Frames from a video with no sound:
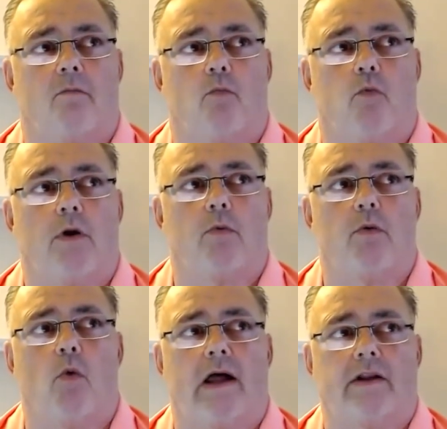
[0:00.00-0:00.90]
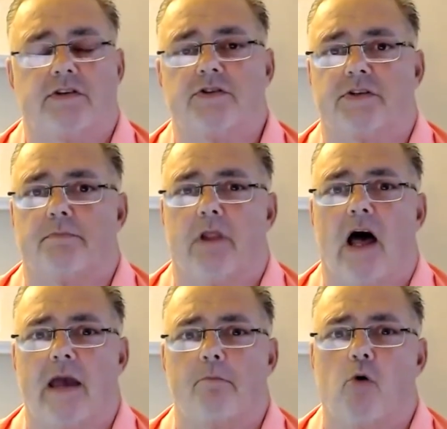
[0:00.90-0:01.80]
what do we want to
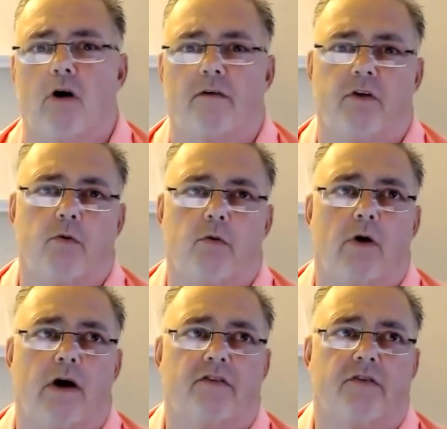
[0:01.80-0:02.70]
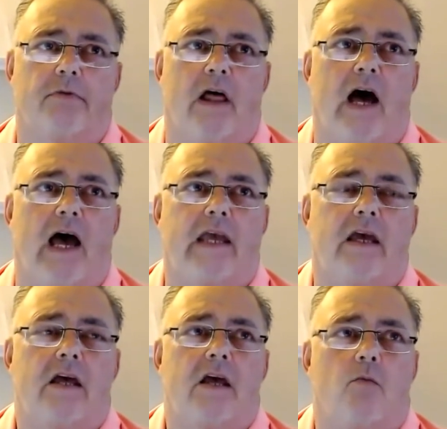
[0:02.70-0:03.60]
supply more of? Do we want to supply,
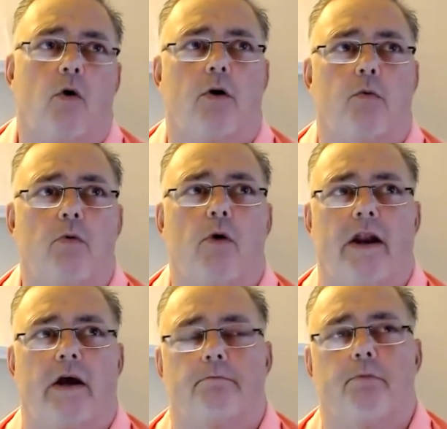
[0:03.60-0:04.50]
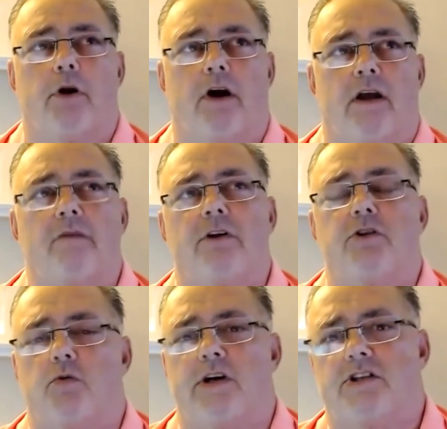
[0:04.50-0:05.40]
what do we want to put our
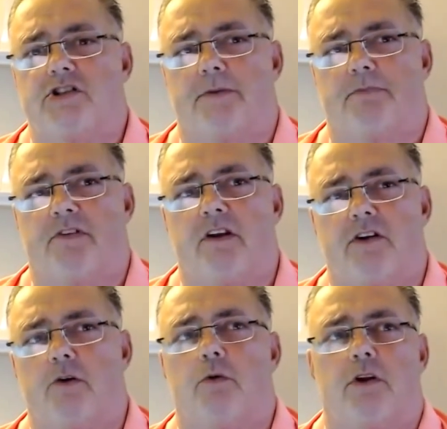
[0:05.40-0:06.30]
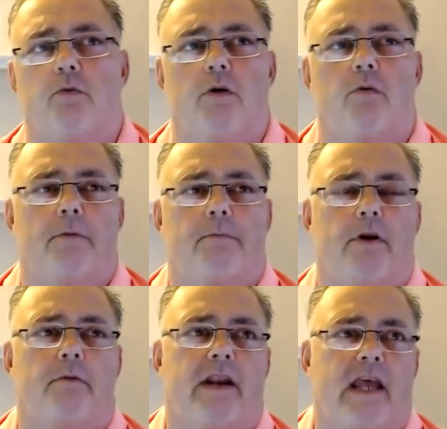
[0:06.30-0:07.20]
inventory and chips into? Do we want to
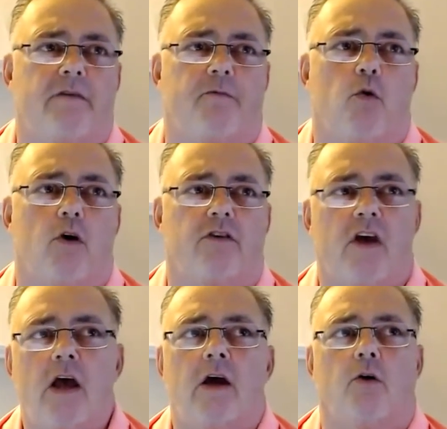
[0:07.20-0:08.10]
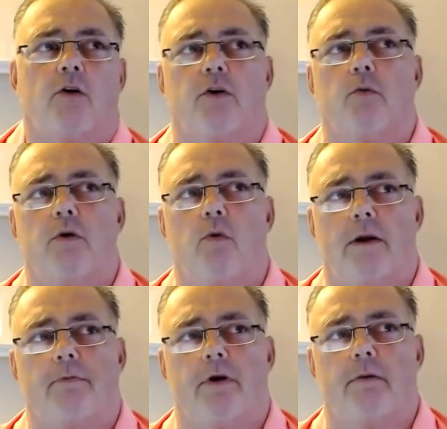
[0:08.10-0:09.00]
put them into A4s or do we
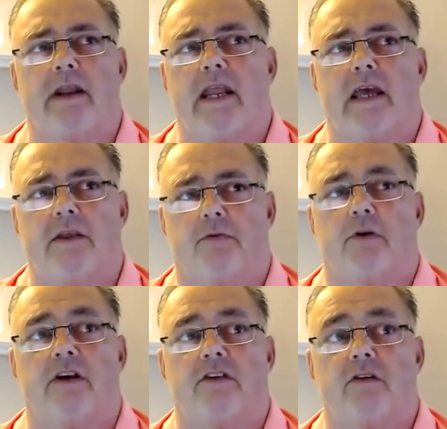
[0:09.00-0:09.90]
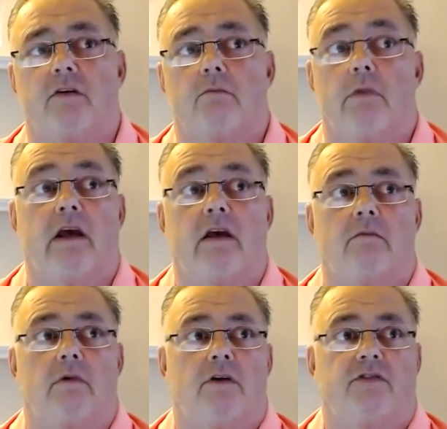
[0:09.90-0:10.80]
want to put them into A3s?
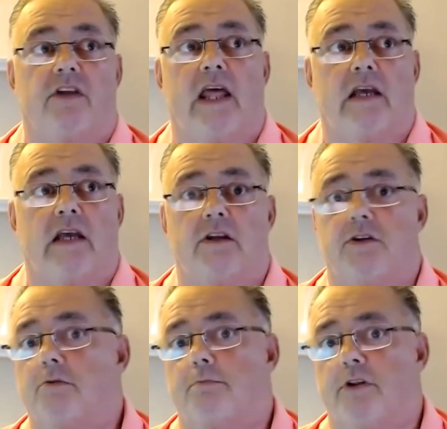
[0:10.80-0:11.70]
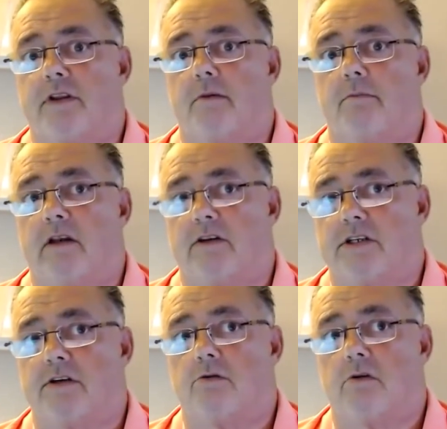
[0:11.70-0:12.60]
They selected to put them
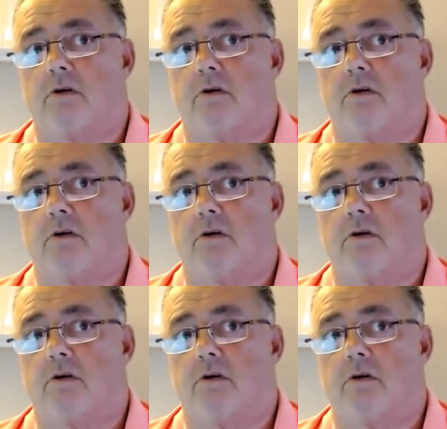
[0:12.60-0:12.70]
into